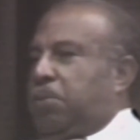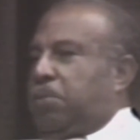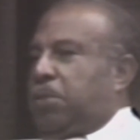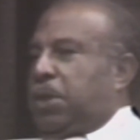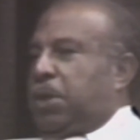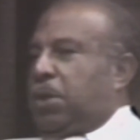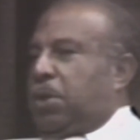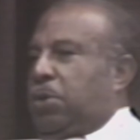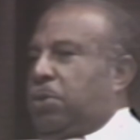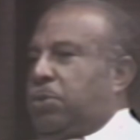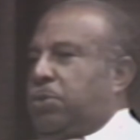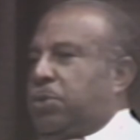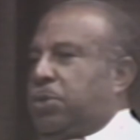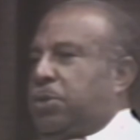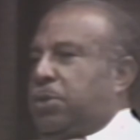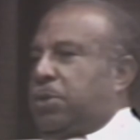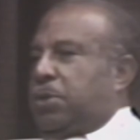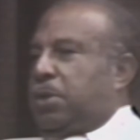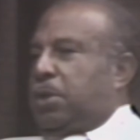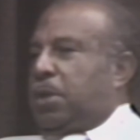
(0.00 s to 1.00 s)

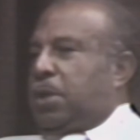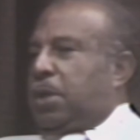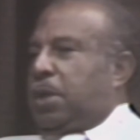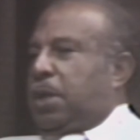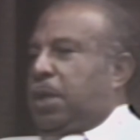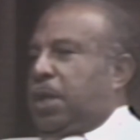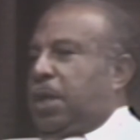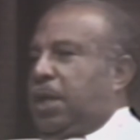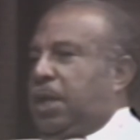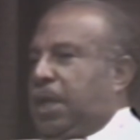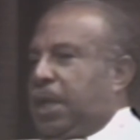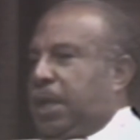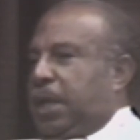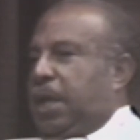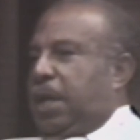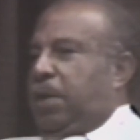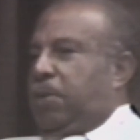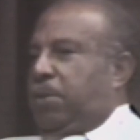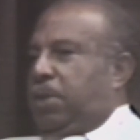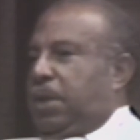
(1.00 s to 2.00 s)
because in that
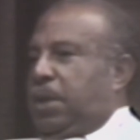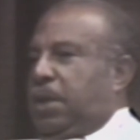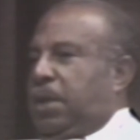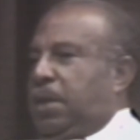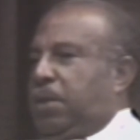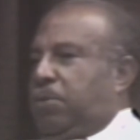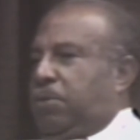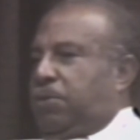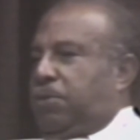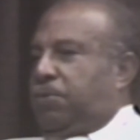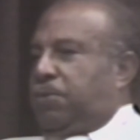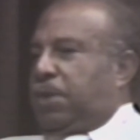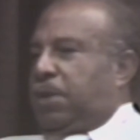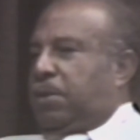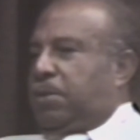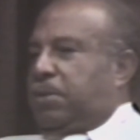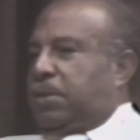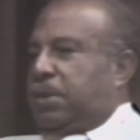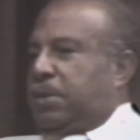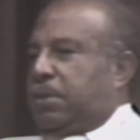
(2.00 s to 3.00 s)
area it was
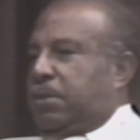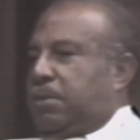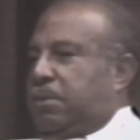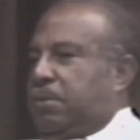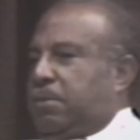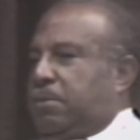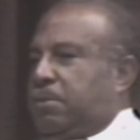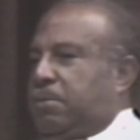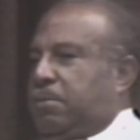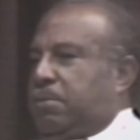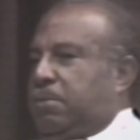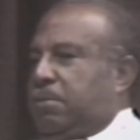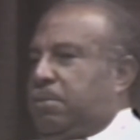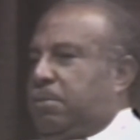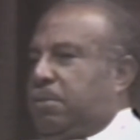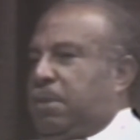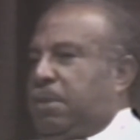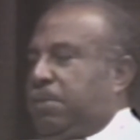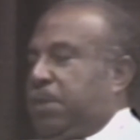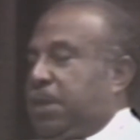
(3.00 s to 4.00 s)
felt,
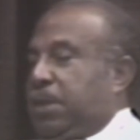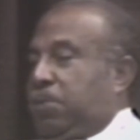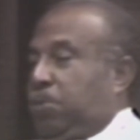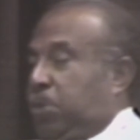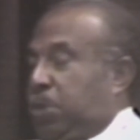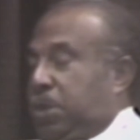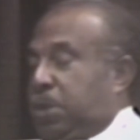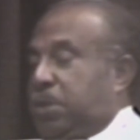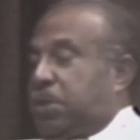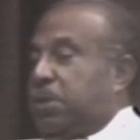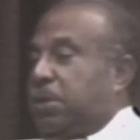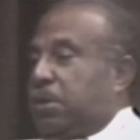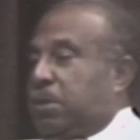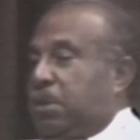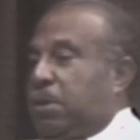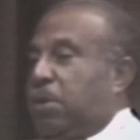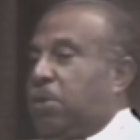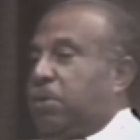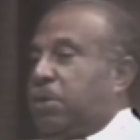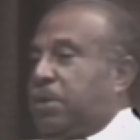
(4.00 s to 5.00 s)
with this
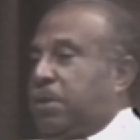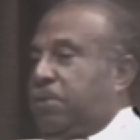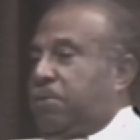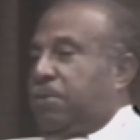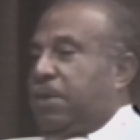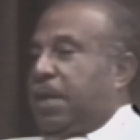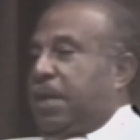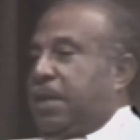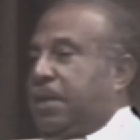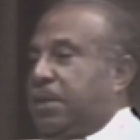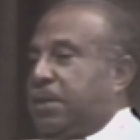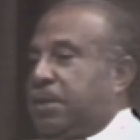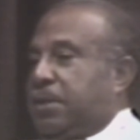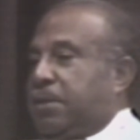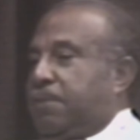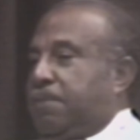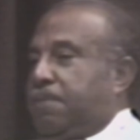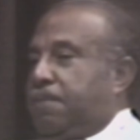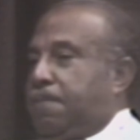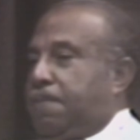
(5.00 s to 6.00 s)
lawyer's advice,
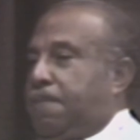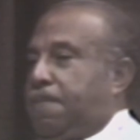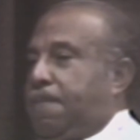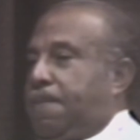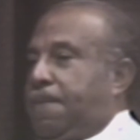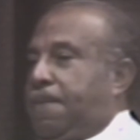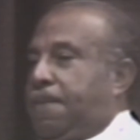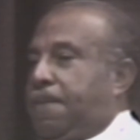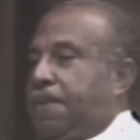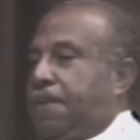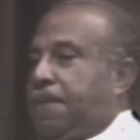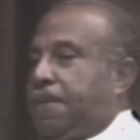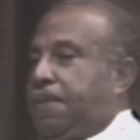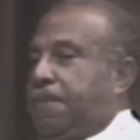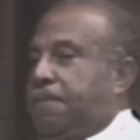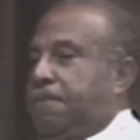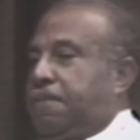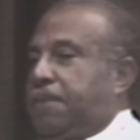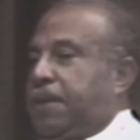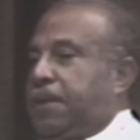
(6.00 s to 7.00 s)

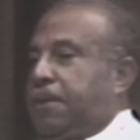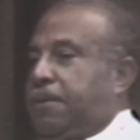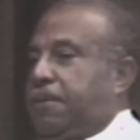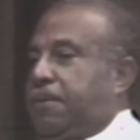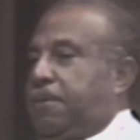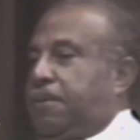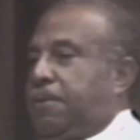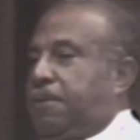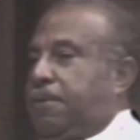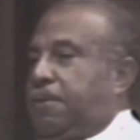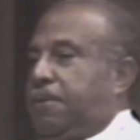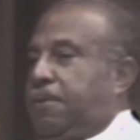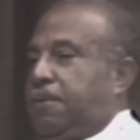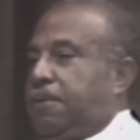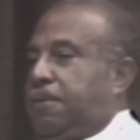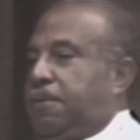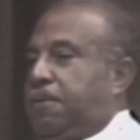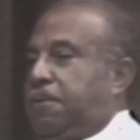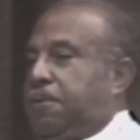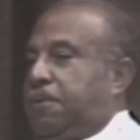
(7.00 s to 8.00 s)
that
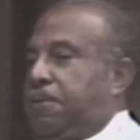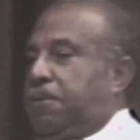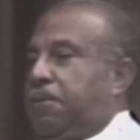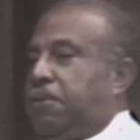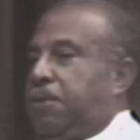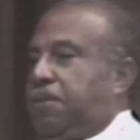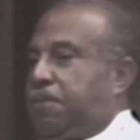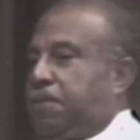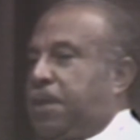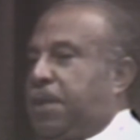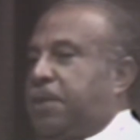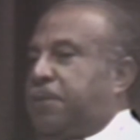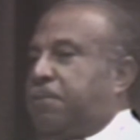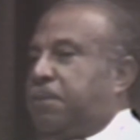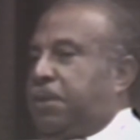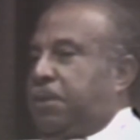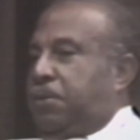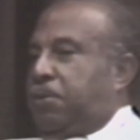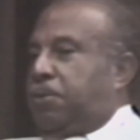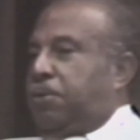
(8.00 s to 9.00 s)
you can
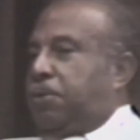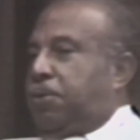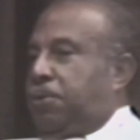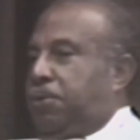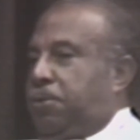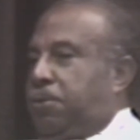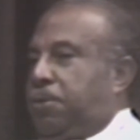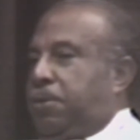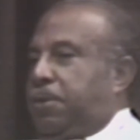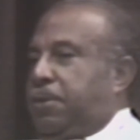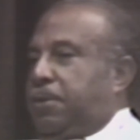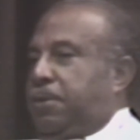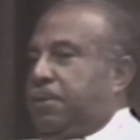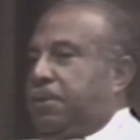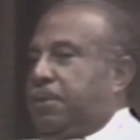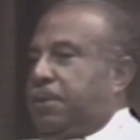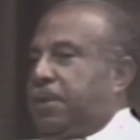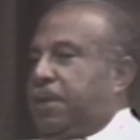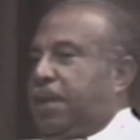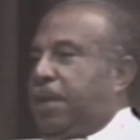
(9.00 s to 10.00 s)
possibly go to court
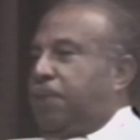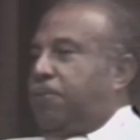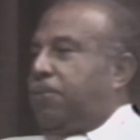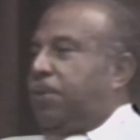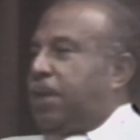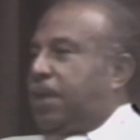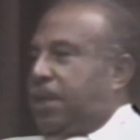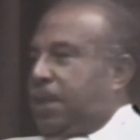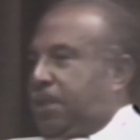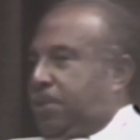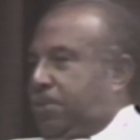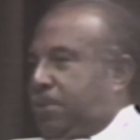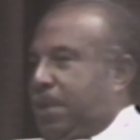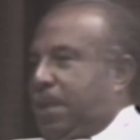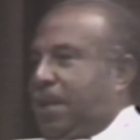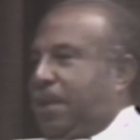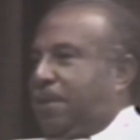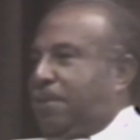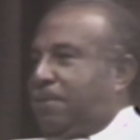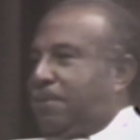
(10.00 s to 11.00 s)
and win this
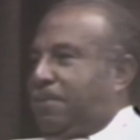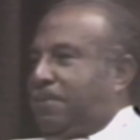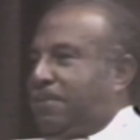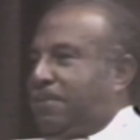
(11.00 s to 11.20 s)
round,